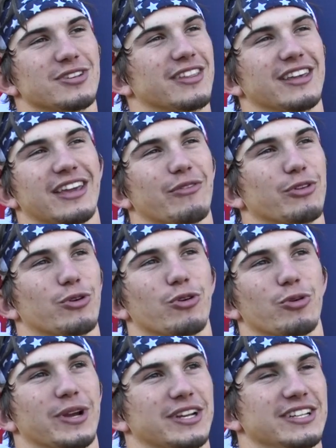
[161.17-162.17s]
I think every
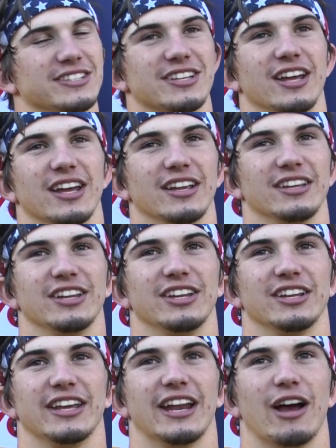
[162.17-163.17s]
quarterback needs to
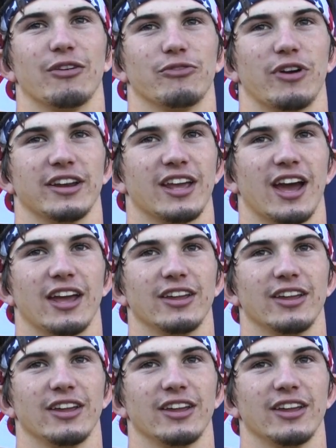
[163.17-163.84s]
get out and find a guy.